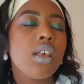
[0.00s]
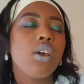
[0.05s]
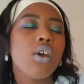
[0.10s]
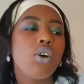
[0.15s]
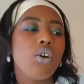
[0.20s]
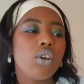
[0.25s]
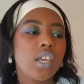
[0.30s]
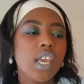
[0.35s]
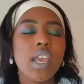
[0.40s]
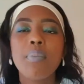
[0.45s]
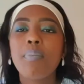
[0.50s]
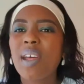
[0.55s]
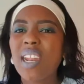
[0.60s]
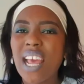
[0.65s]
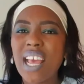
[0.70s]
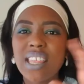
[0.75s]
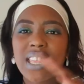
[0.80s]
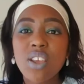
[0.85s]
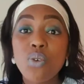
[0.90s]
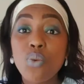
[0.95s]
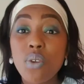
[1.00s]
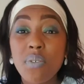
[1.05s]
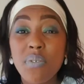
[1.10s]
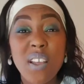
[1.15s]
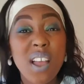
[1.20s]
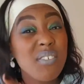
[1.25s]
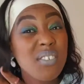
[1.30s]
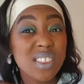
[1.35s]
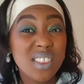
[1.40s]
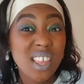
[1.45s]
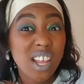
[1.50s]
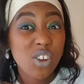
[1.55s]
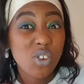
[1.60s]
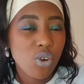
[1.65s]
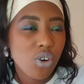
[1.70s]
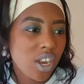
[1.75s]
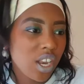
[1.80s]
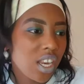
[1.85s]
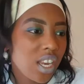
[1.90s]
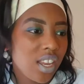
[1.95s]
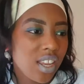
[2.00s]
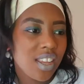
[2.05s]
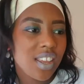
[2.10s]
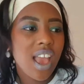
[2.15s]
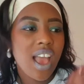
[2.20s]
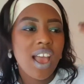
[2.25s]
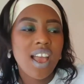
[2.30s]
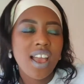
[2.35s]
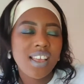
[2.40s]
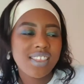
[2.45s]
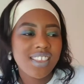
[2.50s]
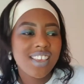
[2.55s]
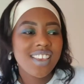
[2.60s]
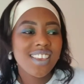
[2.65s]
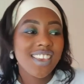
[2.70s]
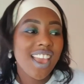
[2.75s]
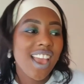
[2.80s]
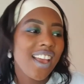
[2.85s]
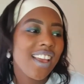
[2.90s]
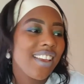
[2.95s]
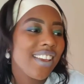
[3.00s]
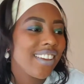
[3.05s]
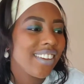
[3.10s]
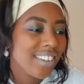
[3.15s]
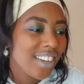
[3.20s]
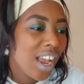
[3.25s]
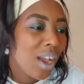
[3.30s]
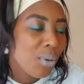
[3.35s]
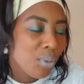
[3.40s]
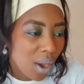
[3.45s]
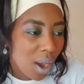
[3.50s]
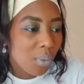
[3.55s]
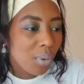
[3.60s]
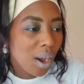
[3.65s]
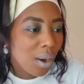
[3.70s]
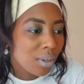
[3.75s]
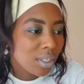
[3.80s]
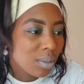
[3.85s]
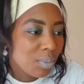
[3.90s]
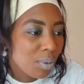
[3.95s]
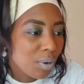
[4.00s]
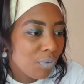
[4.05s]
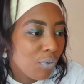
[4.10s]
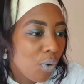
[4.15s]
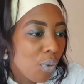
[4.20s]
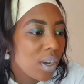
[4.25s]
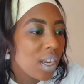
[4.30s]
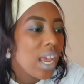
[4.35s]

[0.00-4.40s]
Okay, but I think we've covered that already. Yeah, I think, yeah. I was a bit forward.